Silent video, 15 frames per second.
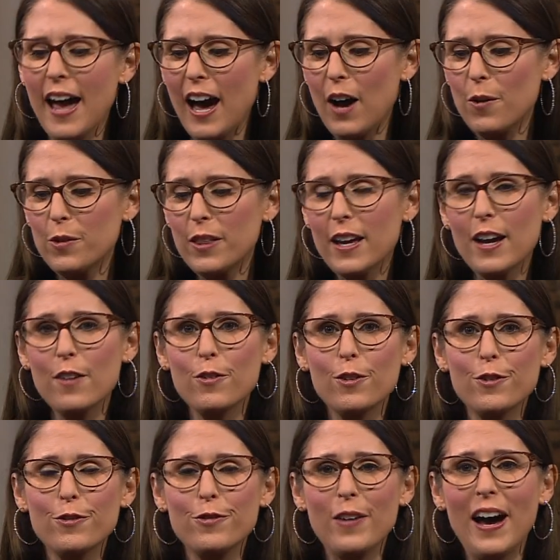how will they
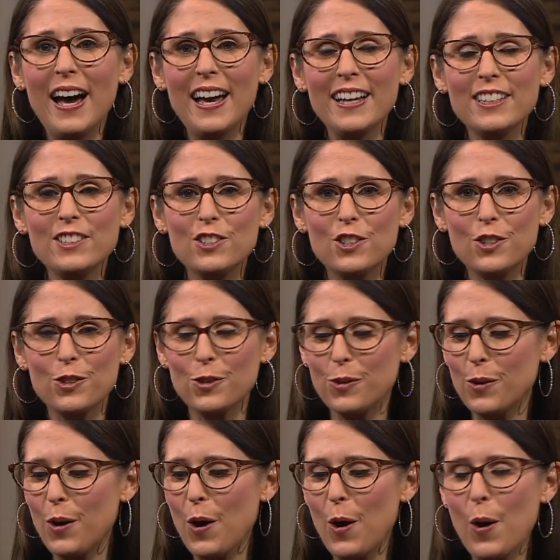ever find
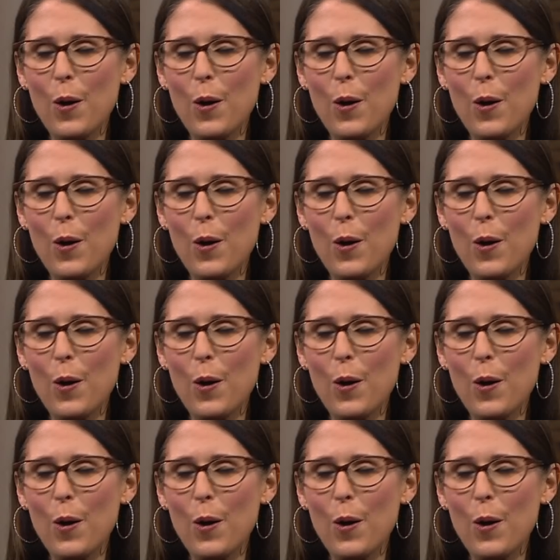you?